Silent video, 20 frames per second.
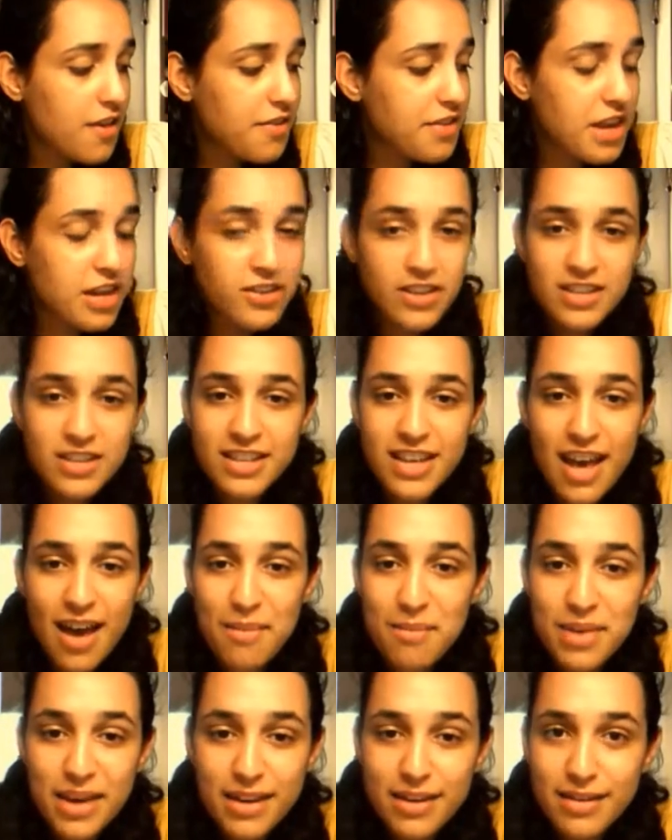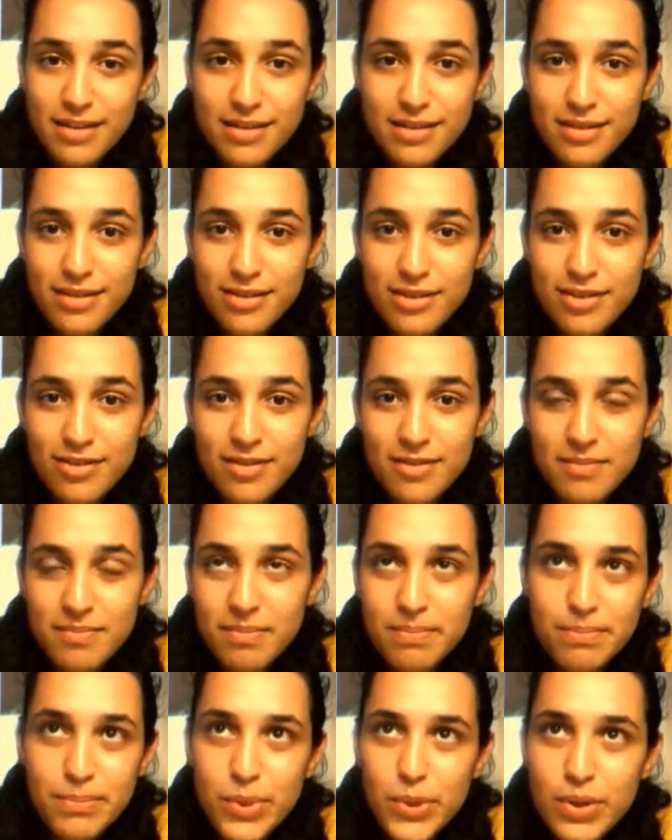they just get me
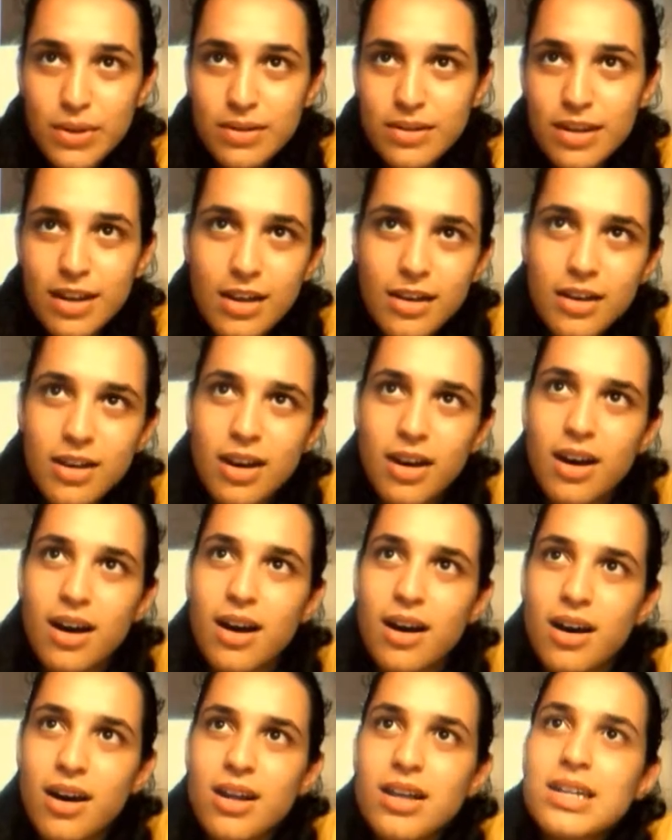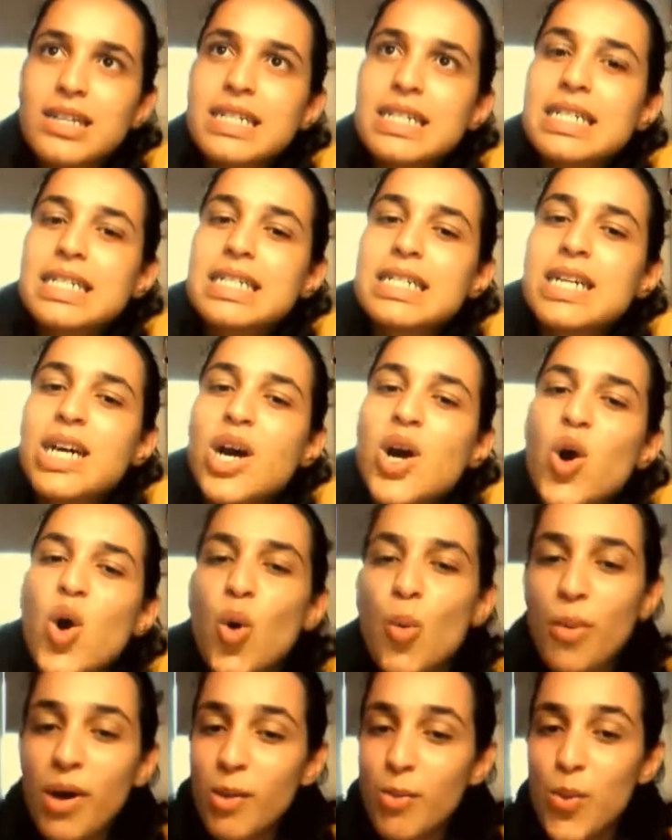books, and
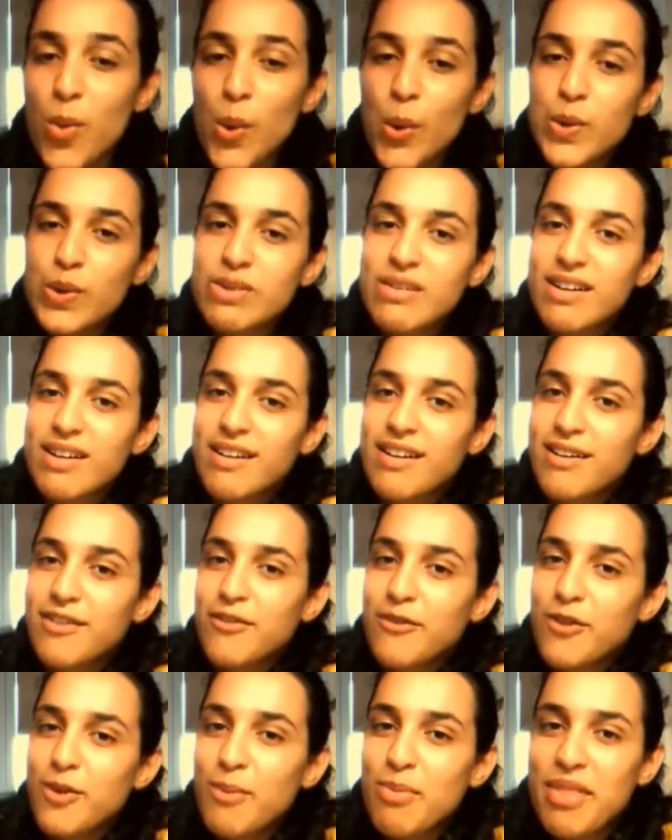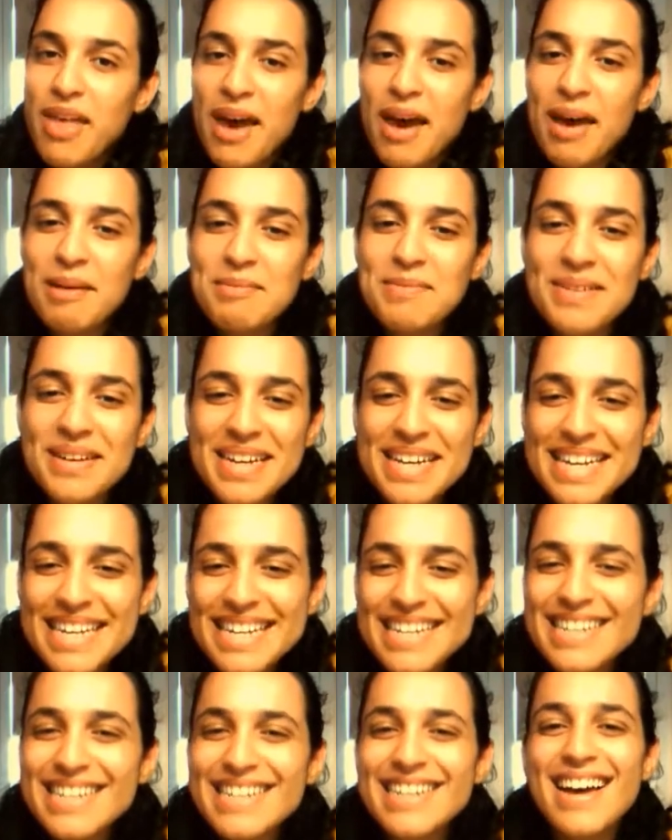all my books are from them,
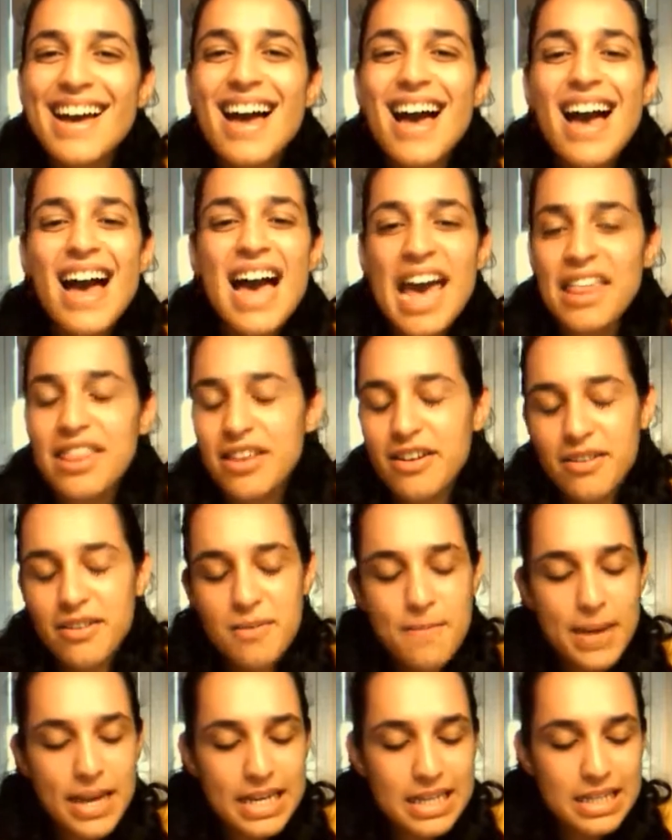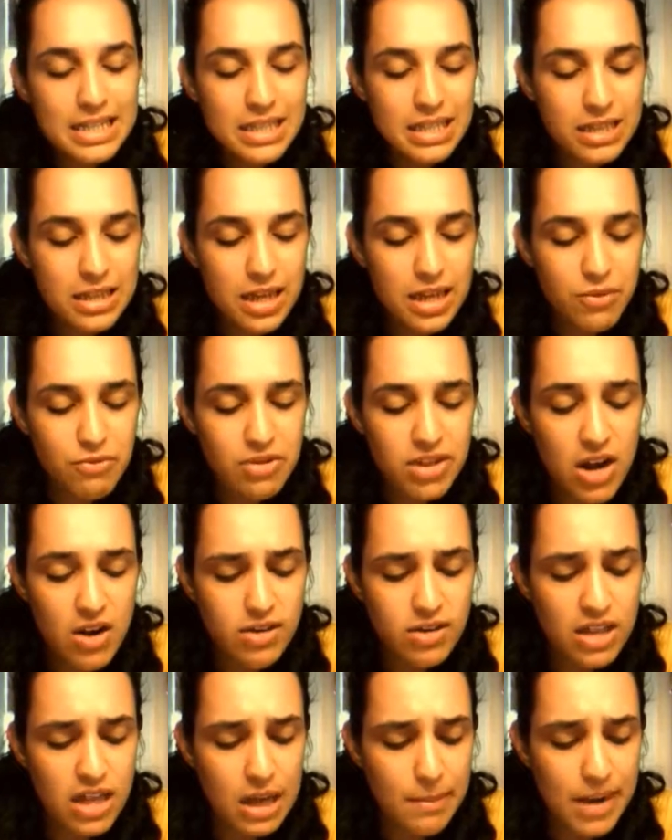and they're amazing. And
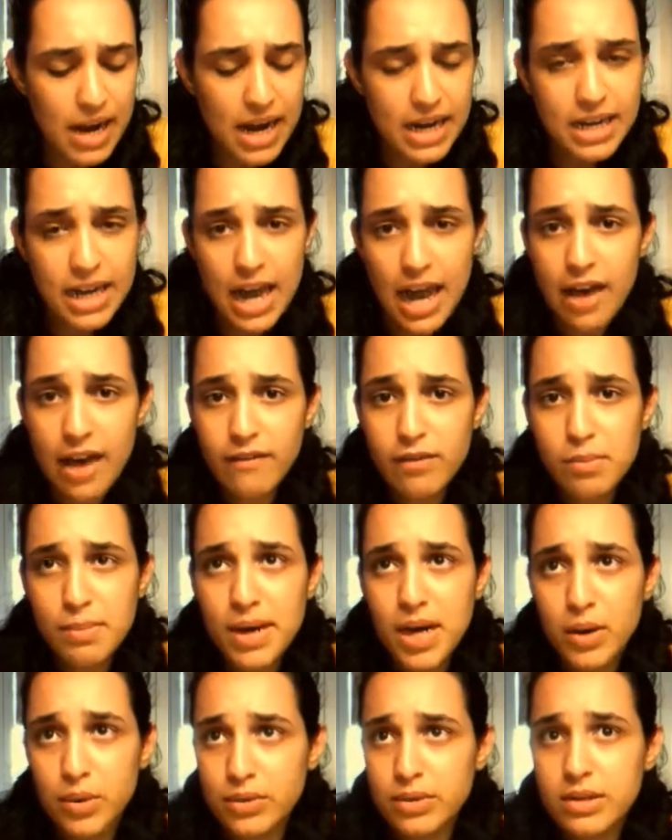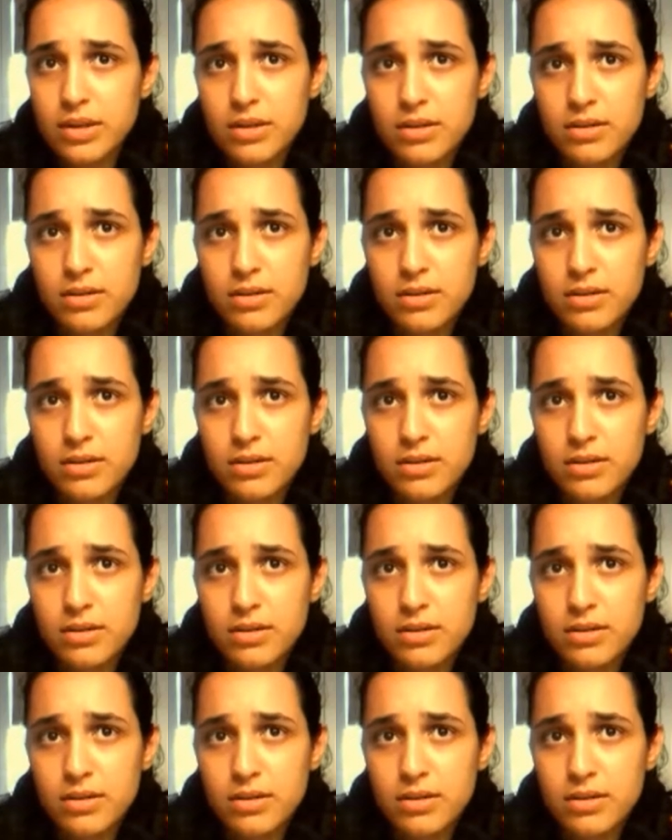without them, I'd have about